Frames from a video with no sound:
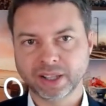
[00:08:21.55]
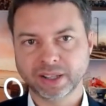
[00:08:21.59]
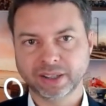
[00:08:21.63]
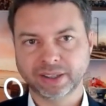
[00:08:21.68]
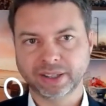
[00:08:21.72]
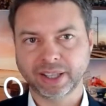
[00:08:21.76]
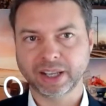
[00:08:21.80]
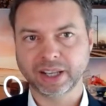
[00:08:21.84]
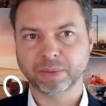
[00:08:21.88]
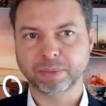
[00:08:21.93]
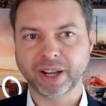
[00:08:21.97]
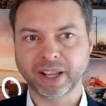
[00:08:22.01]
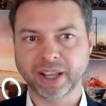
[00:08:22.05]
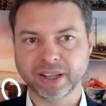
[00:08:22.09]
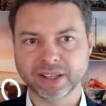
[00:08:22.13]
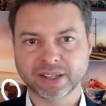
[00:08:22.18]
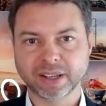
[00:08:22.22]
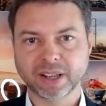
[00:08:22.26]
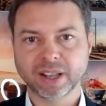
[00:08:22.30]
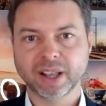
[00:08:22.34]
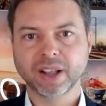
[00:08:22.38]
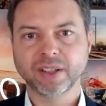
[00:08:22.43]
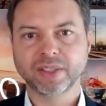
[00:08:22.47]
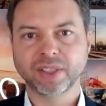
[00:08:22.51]
take
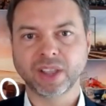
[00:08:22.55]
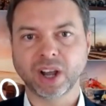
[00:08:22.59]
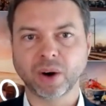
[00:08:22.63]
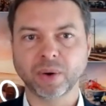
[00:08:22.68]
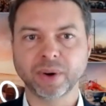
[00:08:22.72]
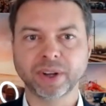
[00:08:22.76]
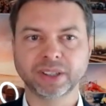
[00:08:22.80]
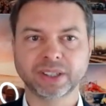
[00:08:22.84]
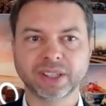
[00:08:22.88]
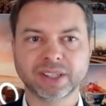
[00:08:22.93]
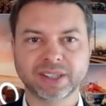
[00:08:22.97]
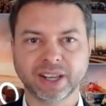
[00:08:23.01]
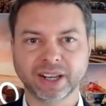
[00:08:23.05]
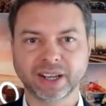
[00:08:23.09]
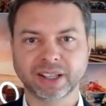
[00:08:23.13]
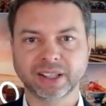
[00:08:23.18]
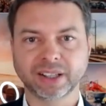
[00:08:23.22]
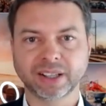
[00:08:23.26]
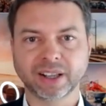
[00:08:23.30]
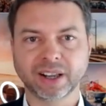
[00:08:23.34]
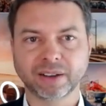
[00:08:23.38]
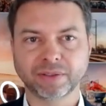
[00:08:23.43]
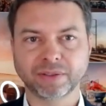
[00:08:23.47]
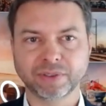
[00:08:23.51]
place now in the
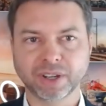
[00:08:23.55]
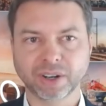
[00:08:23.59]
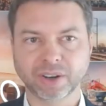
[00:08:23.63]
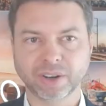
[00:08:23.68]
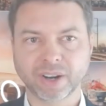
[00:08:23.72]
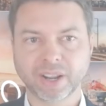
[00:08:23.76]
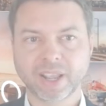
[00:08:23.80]
second half year.